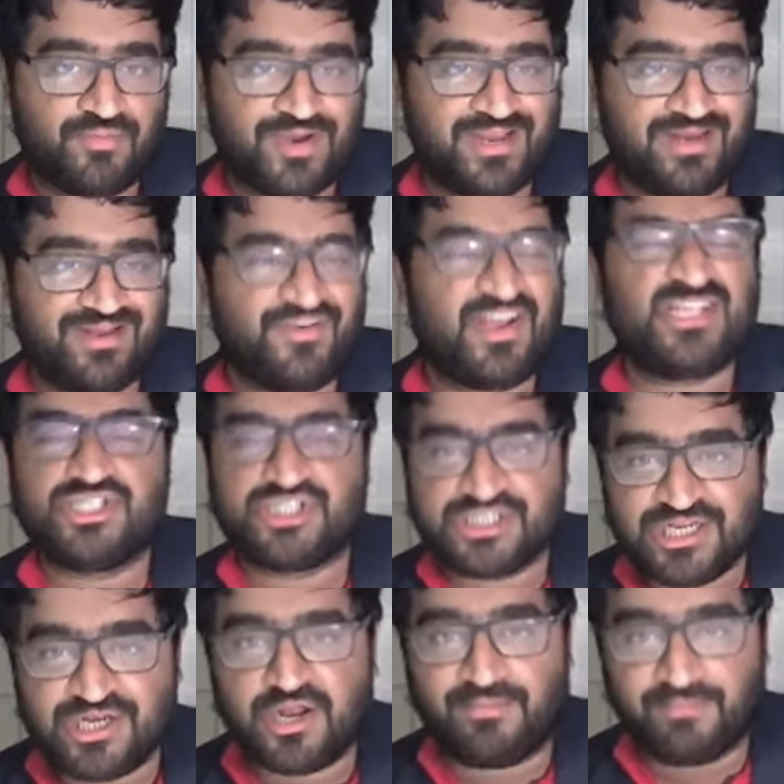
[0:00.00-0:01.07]
right? If I
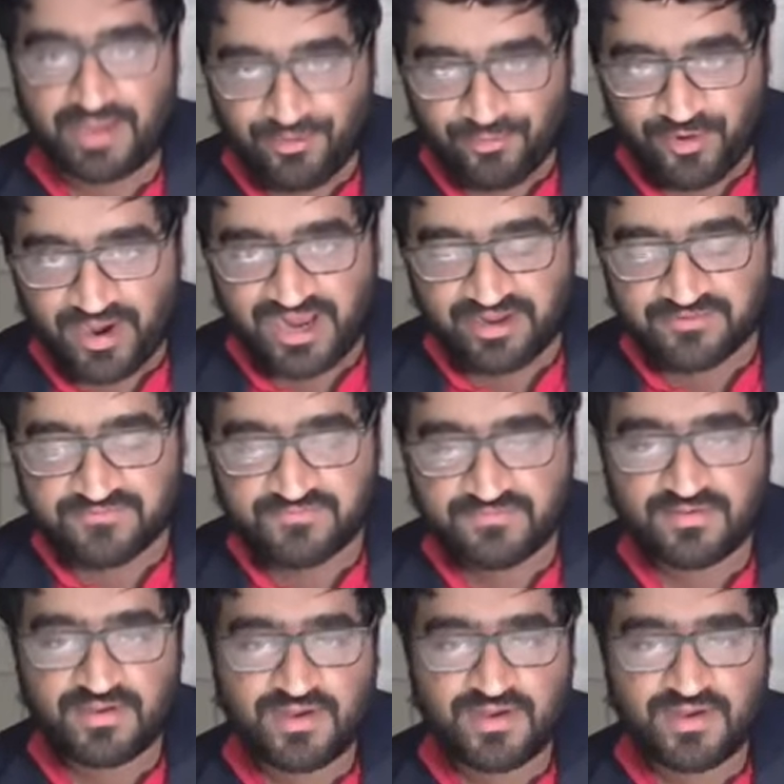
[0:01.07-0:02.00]
cheat on my wife,